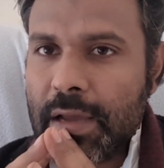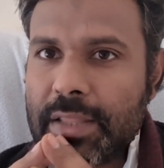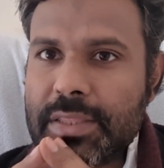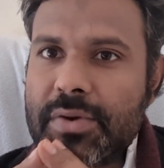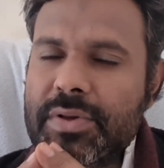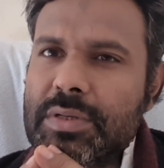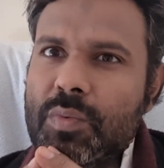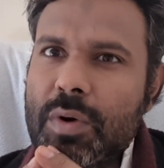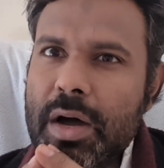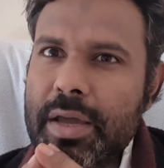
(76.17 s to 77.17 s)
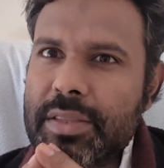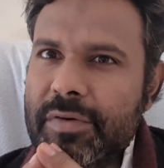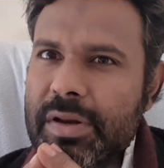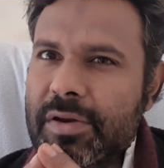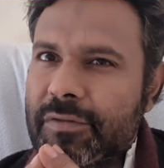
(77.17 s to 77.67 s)
And the reason why the
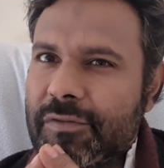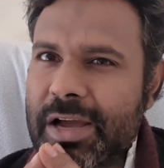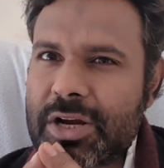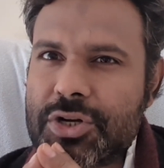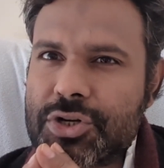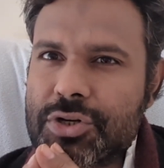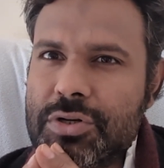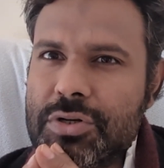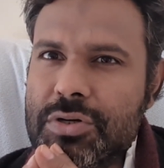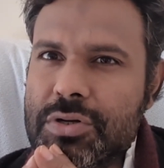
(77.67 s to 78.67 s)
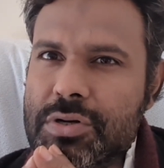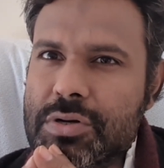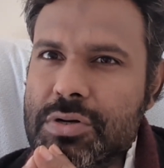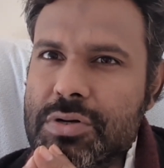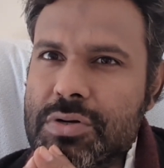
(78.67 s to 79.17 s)
very reflection
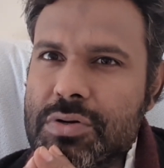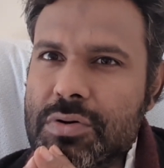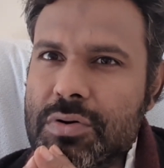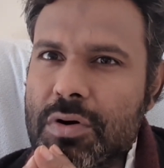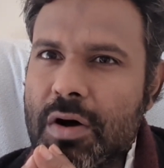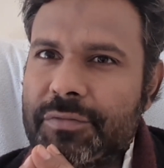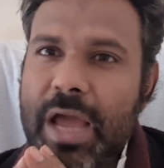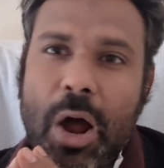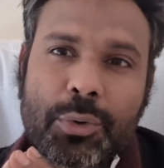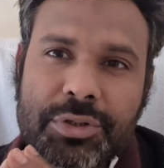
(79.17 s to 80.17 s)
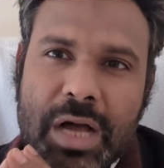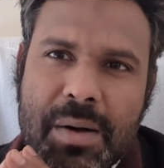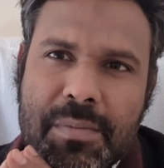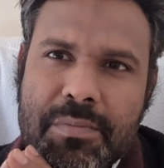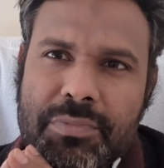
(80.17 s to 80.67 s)
of the
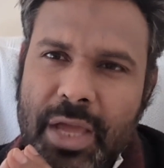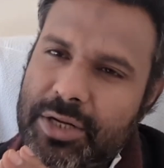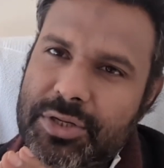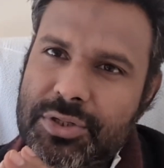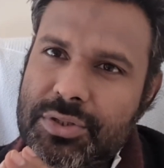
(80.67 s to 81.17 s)
outcome that